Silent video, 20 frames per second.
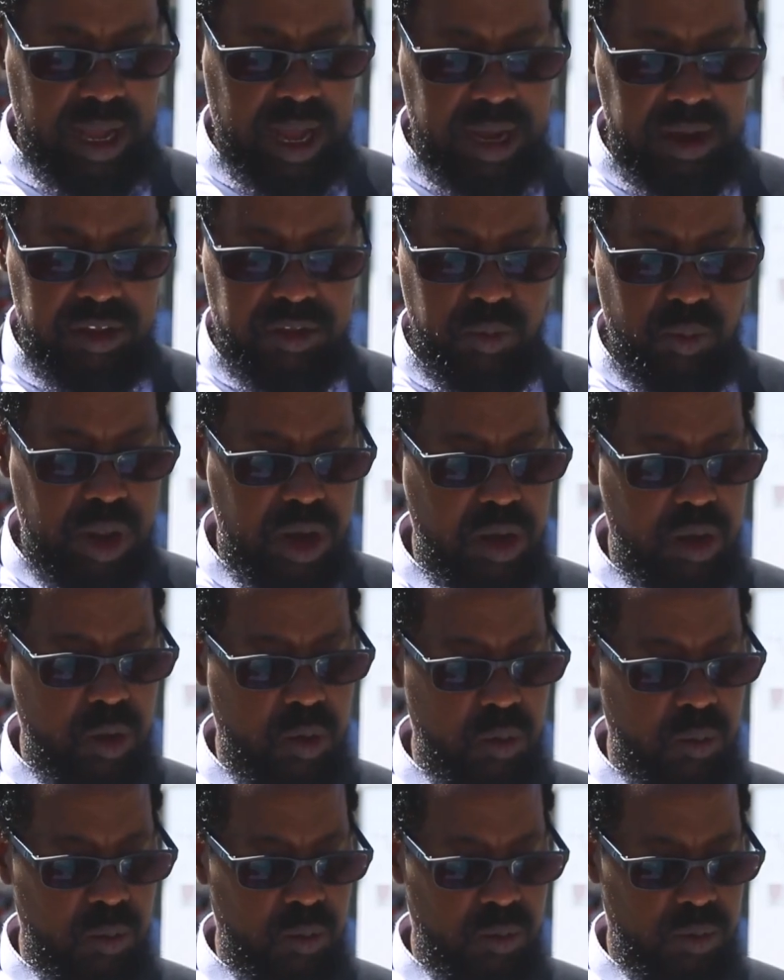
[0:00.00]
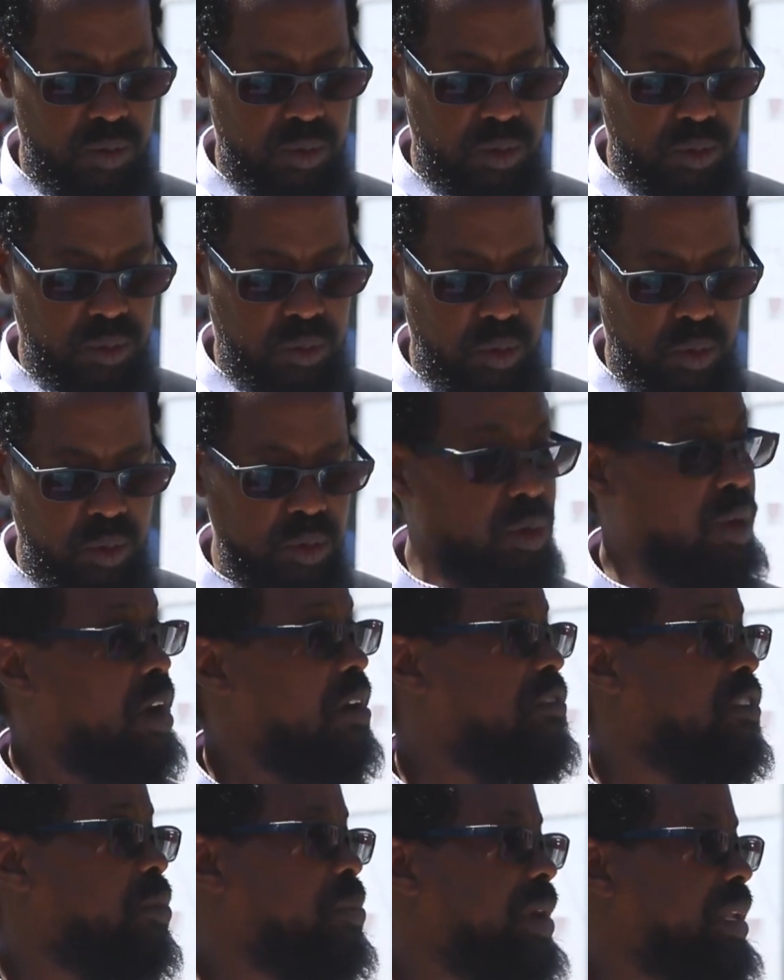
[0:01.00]
and is well known through the
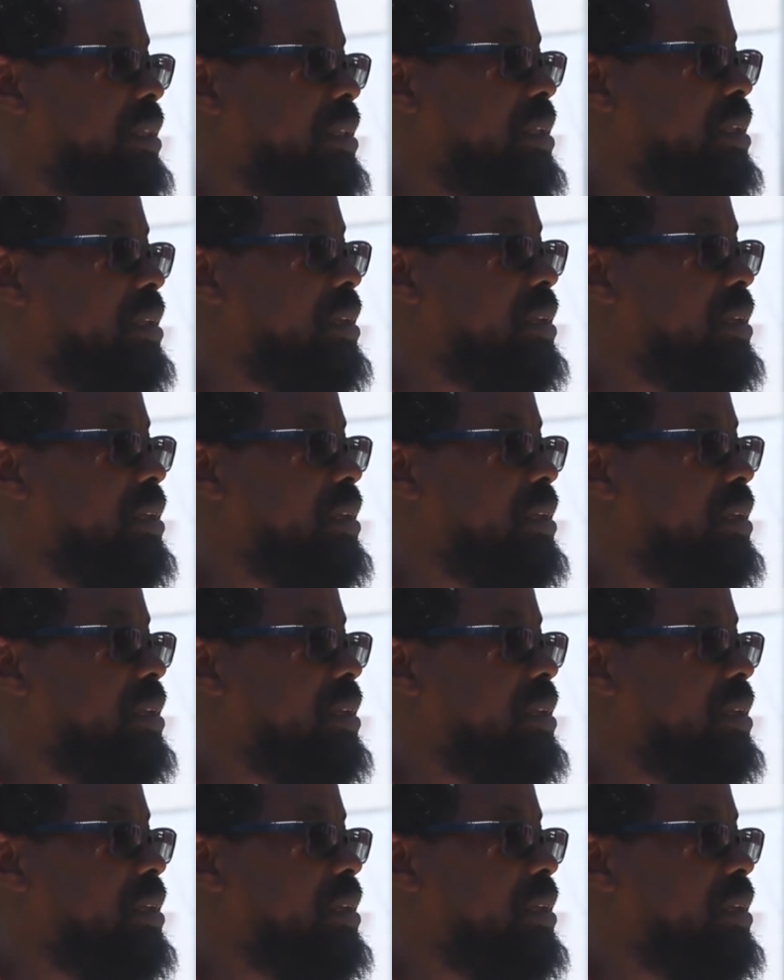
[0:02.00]
government.